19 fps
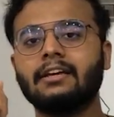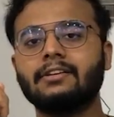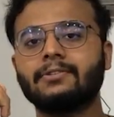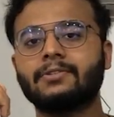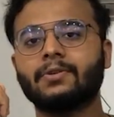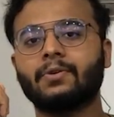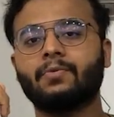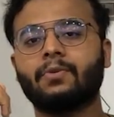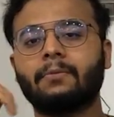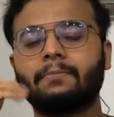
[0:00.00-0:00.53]

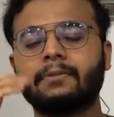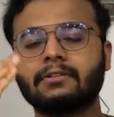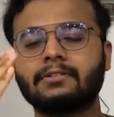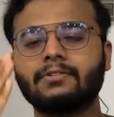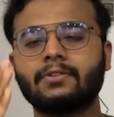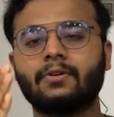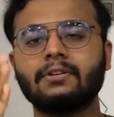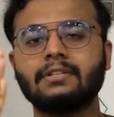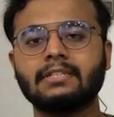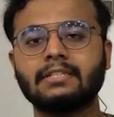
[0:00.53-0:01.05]
So OnePlus
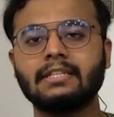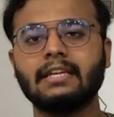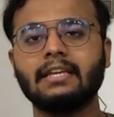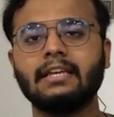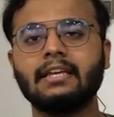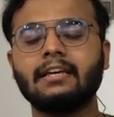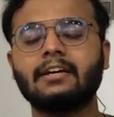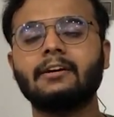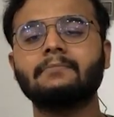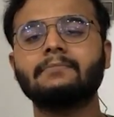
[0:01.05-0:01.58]
Nord
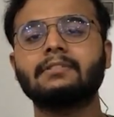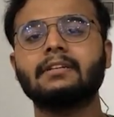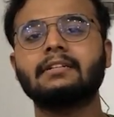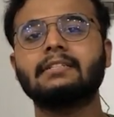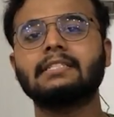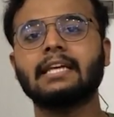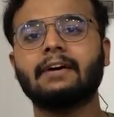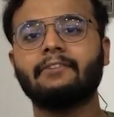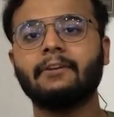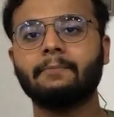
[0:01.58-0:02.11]
CE comes at
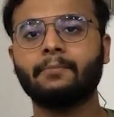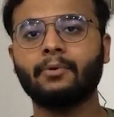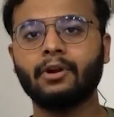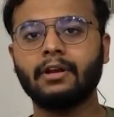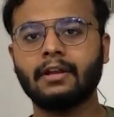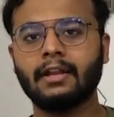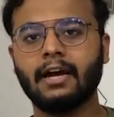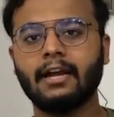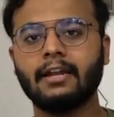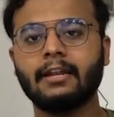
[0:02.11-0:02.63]

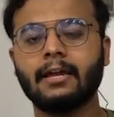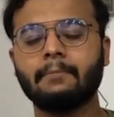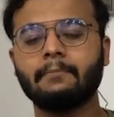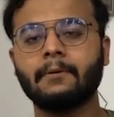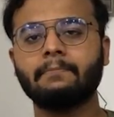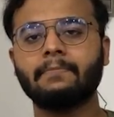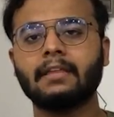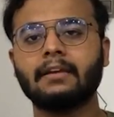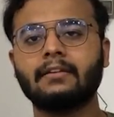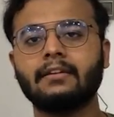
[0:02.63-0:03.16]
7.9
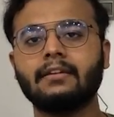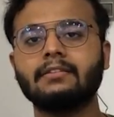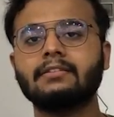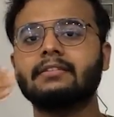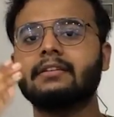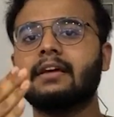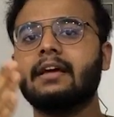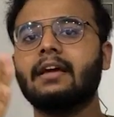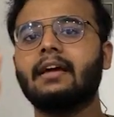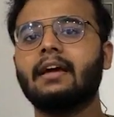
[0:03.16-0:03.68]
mm
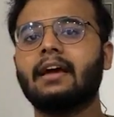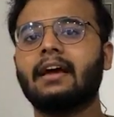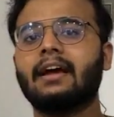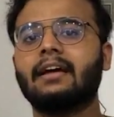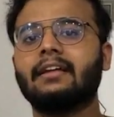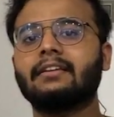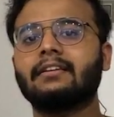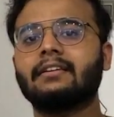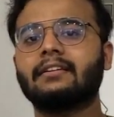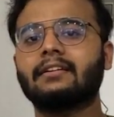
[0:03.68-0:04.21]
thickness,
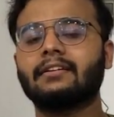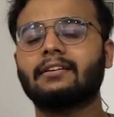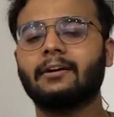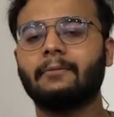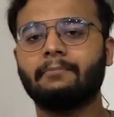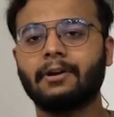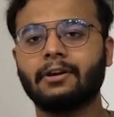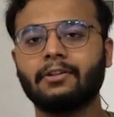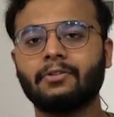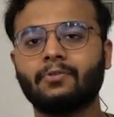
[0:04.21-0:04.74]
and
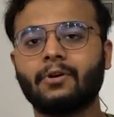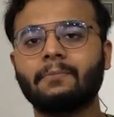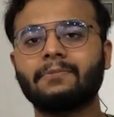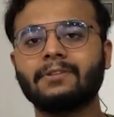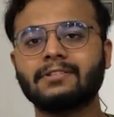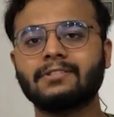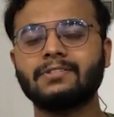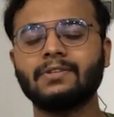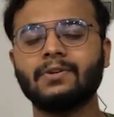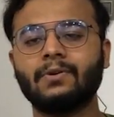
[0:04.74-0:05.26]
compared to the
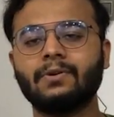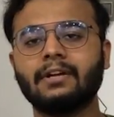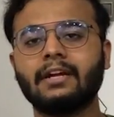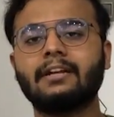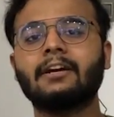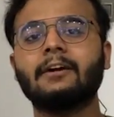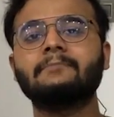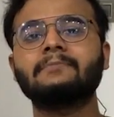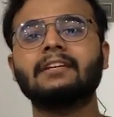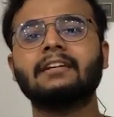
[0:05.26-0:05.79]
OnePlus Nord, it
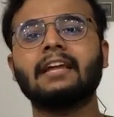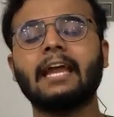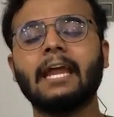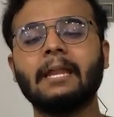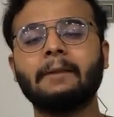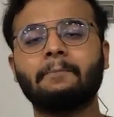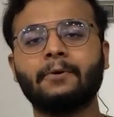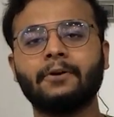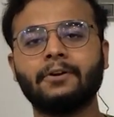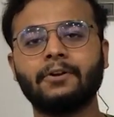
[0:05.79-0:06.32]
comes at
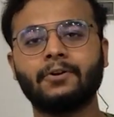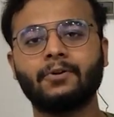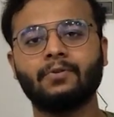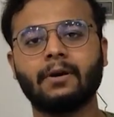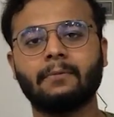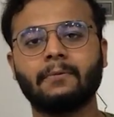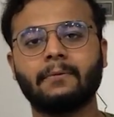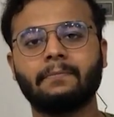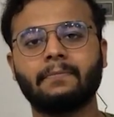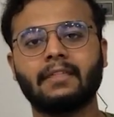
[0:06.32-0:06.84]
8.2
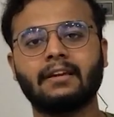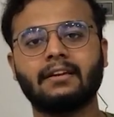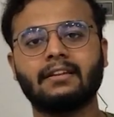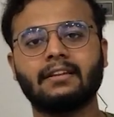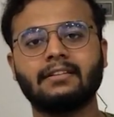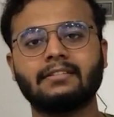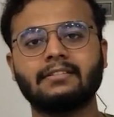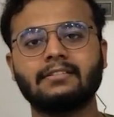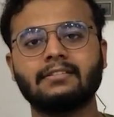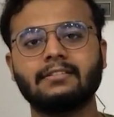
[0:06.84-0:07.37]
mm
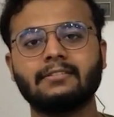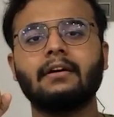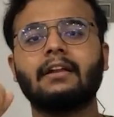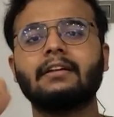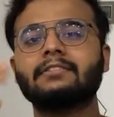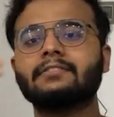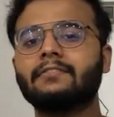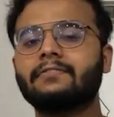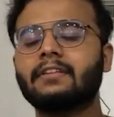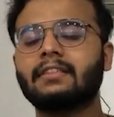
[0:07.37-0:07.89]
thickness.
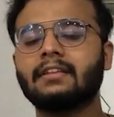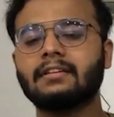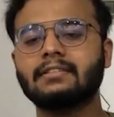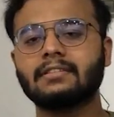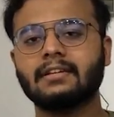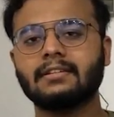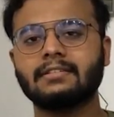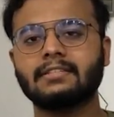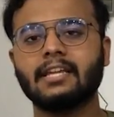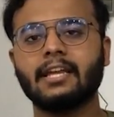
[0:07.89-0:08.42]
Rest of the things
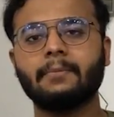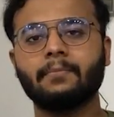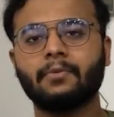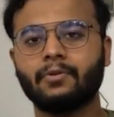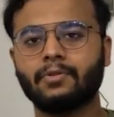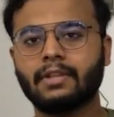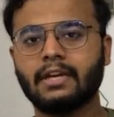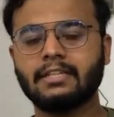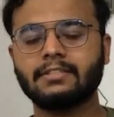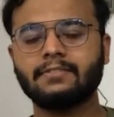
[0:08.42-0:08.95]
are same.
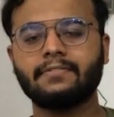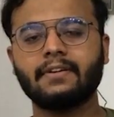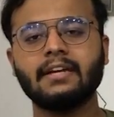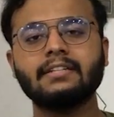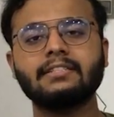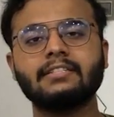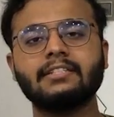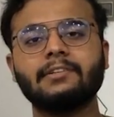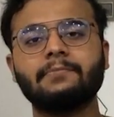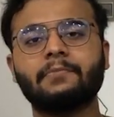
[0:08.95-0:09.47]
Both has
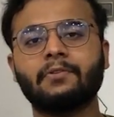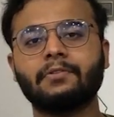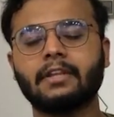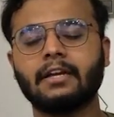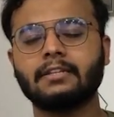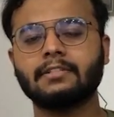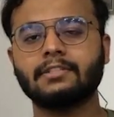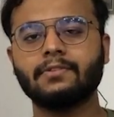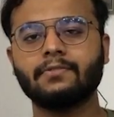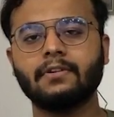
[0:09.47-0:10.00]
5G, both
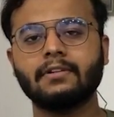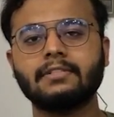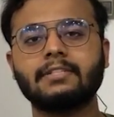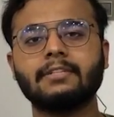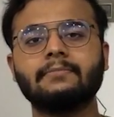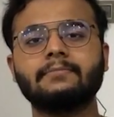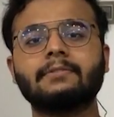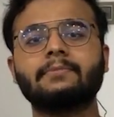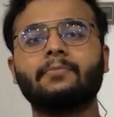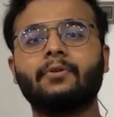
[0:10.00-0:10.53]
has dual
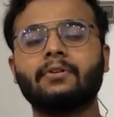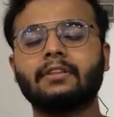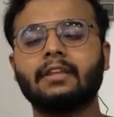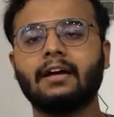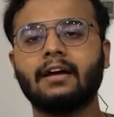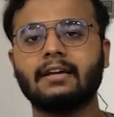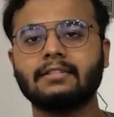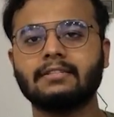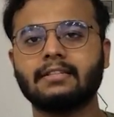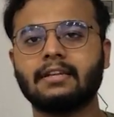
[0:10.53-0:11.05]
SIMs, both
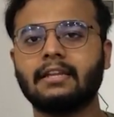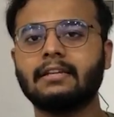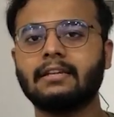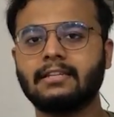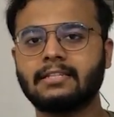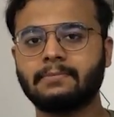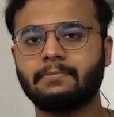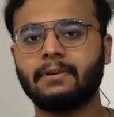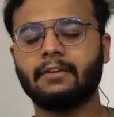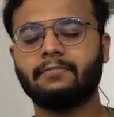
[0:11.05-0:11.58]
has
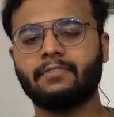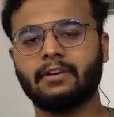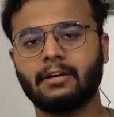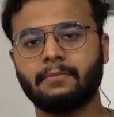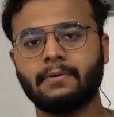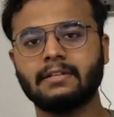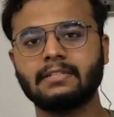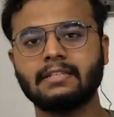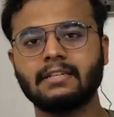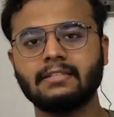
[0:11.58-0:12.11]
in-display
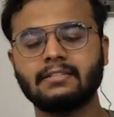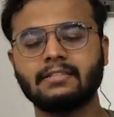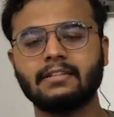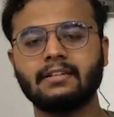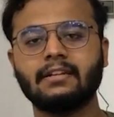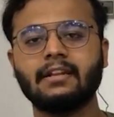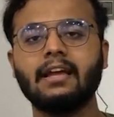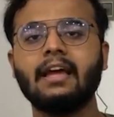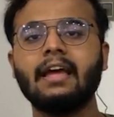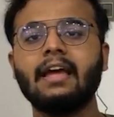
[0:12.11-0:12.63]
fingerprint
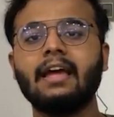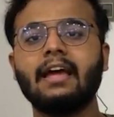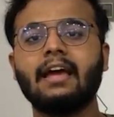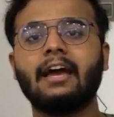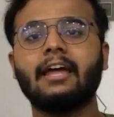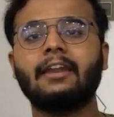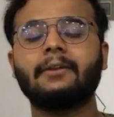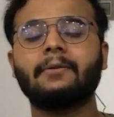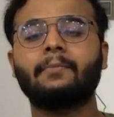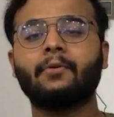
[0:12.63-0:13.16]
sensor,
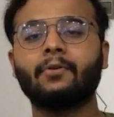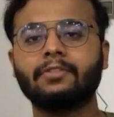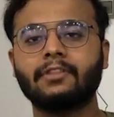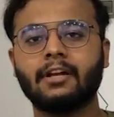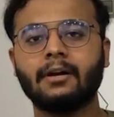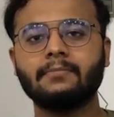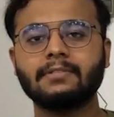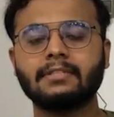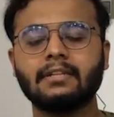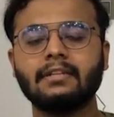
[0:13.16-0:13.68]
and both
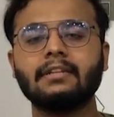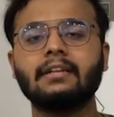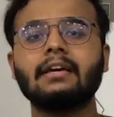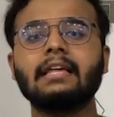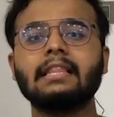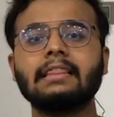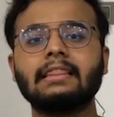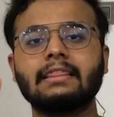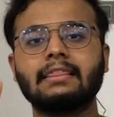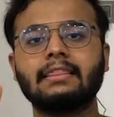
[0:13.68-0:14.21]
comes in
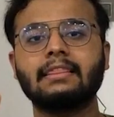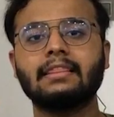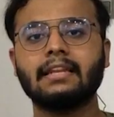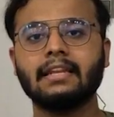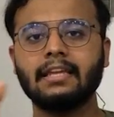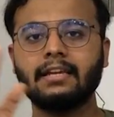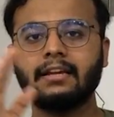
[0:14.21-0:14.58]
3